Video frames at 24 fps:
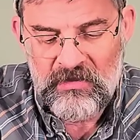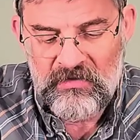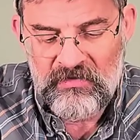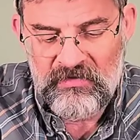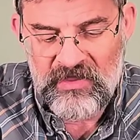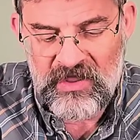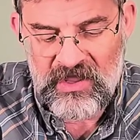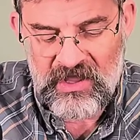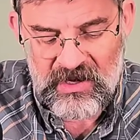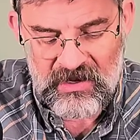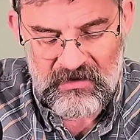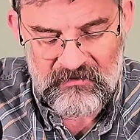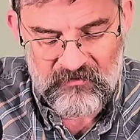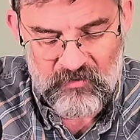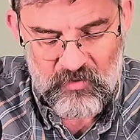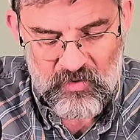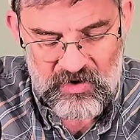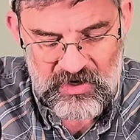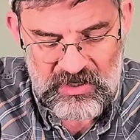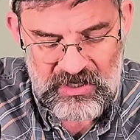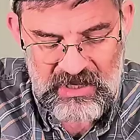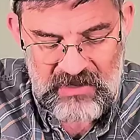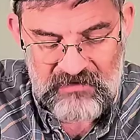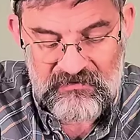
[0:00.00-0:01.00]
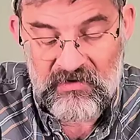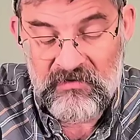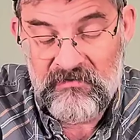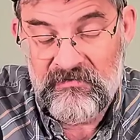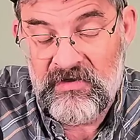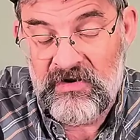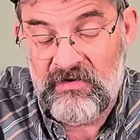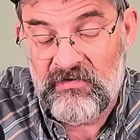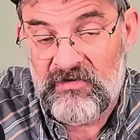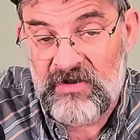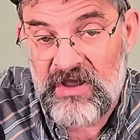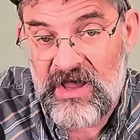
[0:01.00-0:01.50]
that have want to give up
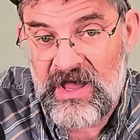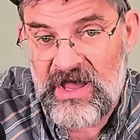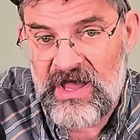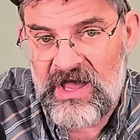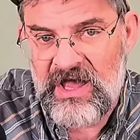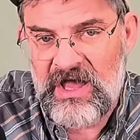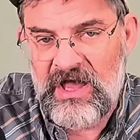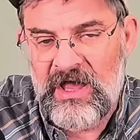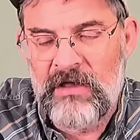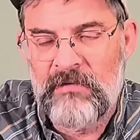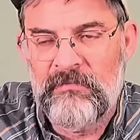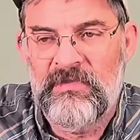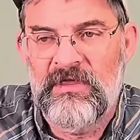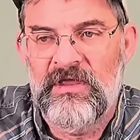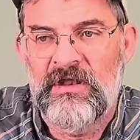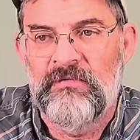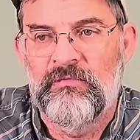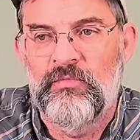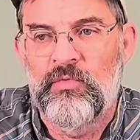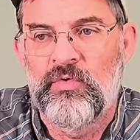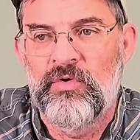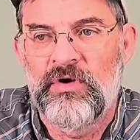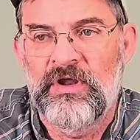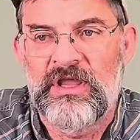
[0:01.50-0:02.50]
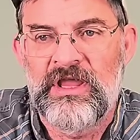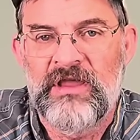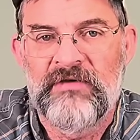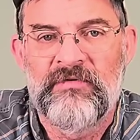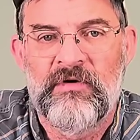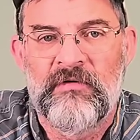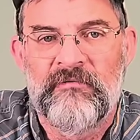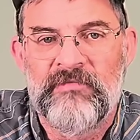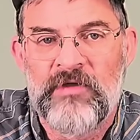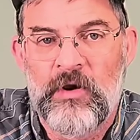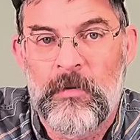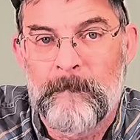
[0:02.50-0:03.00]
their time, that want to
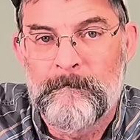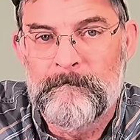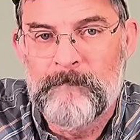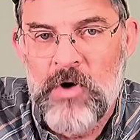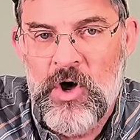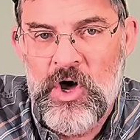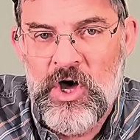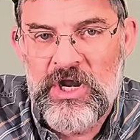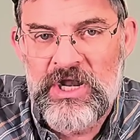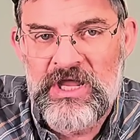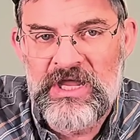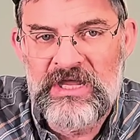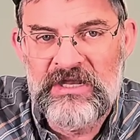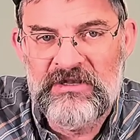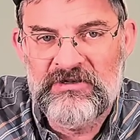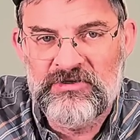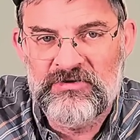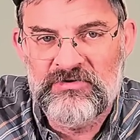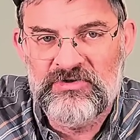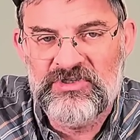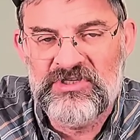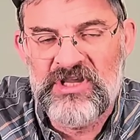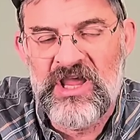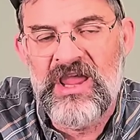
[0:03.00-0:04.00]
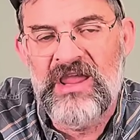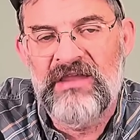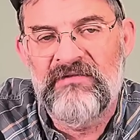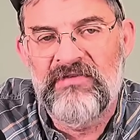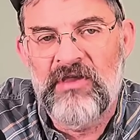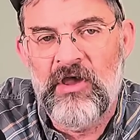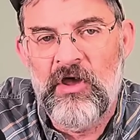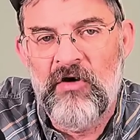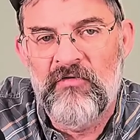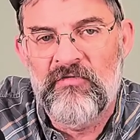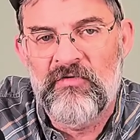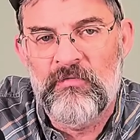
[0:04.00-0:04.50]
give up their money to save
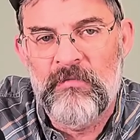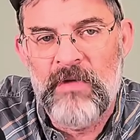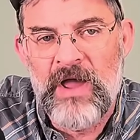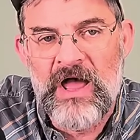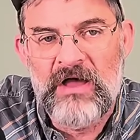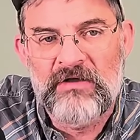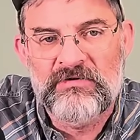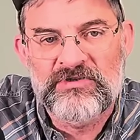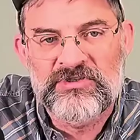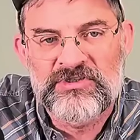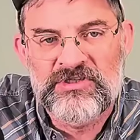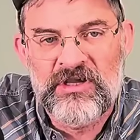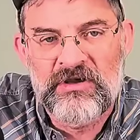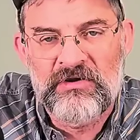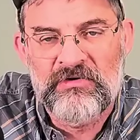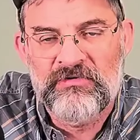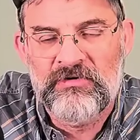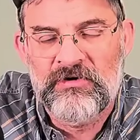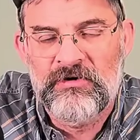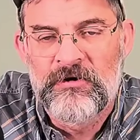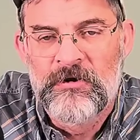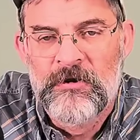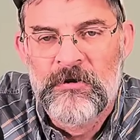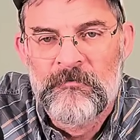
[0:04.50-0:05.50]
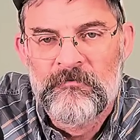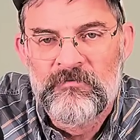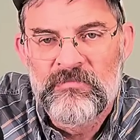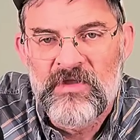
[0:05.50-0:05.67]
the Overmountain Shelter.